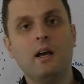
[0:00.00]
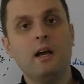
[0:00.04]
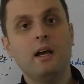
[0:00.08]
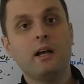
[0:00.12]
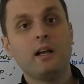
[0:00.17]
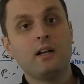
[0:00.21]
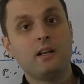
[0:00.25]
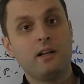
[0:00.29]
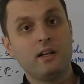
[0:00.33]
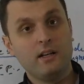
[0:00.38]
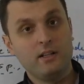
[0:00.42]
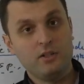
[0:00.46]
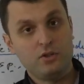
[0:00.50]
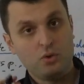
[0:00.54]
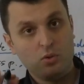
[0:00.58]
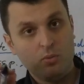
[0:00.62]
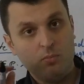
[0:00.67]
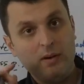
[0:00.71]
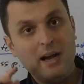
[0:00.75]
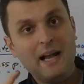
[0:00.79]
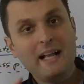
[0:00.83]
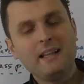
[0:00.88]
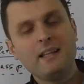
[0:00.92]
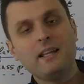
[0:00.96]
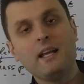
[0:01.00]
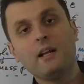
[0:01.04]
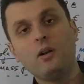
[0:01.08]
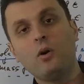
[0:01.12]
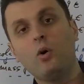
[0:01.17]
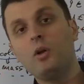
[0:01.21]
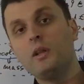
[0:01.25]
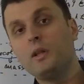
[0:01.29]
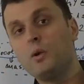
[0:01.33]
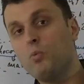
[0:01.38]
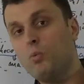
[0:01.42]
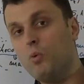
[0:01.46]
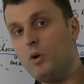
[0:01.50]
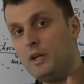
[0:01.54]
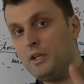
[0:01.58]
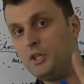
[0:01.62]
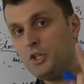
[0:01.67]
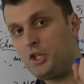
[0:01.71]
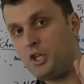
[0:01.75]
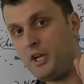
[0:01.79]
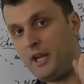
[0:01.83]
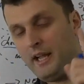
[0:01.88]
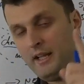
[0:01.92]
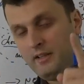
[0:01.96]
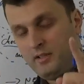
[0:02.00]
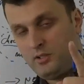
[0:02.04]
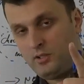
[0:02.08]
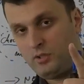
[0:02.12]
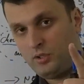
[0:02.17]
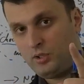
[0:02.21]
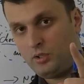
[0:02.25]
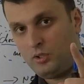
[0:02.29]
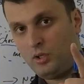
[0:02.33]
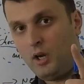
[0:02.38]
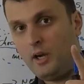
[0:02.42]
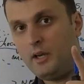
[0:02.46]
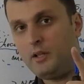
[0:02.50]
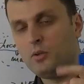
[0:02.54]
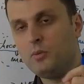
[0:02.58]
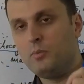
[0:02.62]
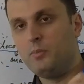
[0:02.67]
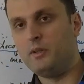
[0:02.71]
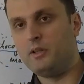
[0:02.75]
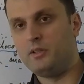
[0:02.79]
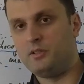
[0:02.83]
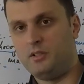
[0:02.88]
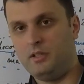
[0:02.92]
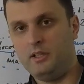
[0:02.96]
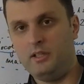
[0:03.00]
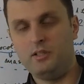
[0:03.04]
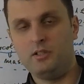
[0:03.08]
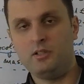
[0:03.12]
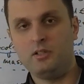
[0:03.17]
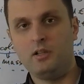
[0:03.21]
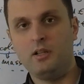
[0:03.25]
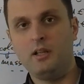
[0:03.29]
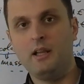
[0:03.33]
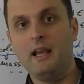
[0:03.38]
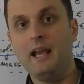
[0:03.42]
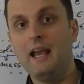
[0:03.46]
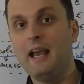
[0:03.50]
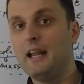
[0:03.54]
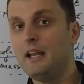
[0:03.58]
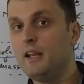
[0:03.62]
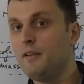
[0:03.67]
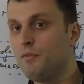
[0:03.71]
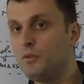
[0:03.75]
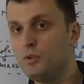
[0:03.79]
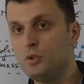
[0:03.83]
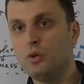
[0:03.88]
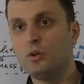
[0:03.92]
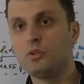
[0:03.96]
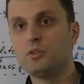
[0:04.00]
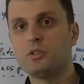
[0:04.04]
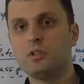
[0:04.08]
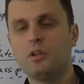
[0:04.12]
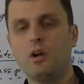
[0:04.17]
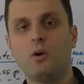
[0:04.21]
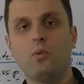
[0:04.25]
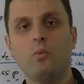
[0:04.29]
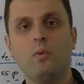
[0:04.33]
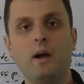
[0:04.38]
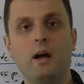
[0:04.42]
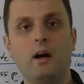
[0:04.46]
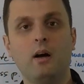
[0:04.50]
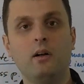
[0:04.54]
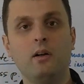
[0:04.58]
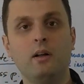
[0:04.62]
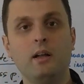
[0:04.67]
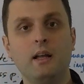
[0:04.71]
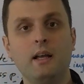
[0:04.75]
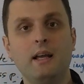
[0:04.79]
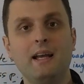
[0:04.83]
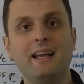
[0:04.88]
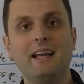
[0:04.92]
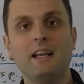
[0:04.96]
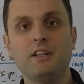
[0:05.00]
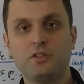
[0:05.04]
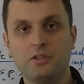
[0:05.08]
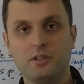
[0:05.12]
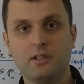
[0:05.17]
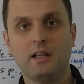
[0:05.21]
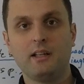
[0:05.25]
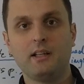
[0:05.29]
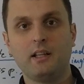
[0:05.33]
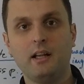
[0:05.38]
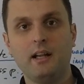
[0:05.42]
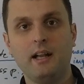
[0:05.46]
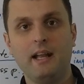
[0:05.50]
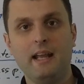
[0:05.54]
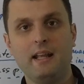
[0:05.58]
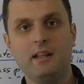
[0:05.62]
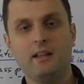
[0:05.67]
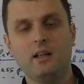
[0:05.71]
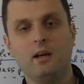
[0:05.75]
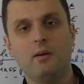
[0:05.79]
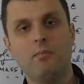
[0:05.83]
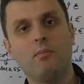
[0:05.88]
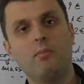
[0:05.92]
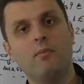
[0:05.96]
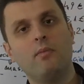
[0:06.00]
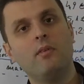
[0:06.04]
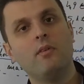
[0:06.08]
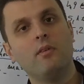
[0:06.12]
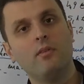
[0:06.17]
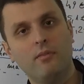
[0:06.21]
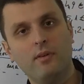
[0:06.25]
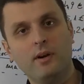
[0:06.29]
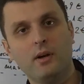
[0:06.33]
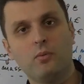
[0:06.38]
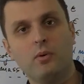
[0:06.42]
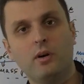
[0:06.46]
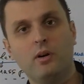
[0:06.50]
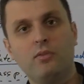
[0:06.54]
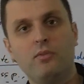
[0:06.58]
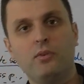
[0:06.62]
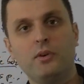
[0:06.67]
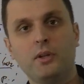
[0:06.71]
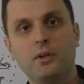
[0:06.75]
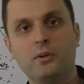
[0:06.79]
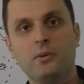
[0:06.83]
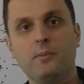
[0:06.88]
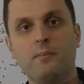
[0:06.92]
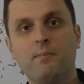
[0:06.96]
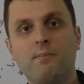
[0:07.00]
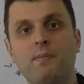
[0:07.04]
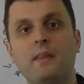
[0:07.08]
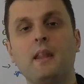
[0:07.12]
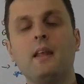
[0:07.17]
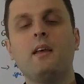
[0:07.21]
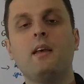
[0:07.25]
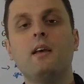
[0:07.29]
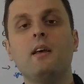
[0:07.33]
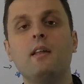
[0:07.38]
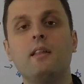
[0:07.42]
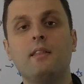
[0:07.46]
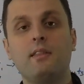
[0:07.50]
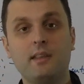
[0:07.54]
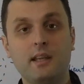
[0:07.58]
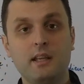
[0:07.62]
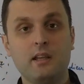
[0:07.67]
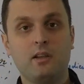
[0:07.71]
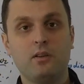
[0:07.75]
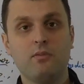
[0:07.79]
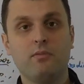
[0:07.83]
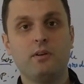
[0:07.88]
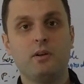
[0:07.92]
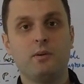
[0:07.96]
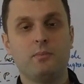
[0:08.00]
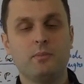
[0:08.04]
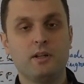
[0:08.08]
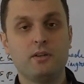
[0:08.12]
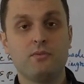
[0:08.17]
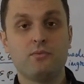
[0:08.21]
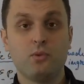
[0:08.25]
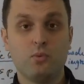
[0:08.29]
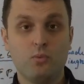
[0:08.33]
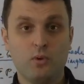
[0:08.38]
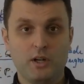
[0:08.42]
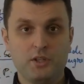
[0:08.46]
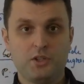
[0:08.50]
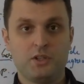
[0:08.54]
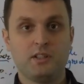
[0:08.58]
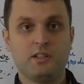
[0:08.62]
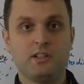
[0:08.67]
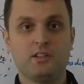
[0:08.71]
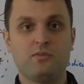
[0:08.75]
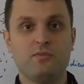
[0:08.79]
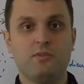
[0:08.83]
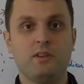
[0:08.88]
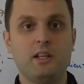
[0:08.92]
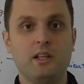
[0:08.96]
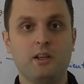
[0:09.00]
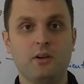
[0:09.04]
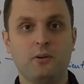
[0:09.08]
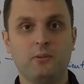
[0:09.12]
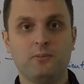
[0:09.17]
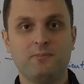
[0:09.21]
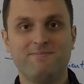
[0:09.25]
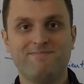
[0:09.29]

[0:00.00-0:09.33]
because you might get only one chance to start your business, and if you don't start well, it's not going to end up very well for you. Thank you very much for watching this video.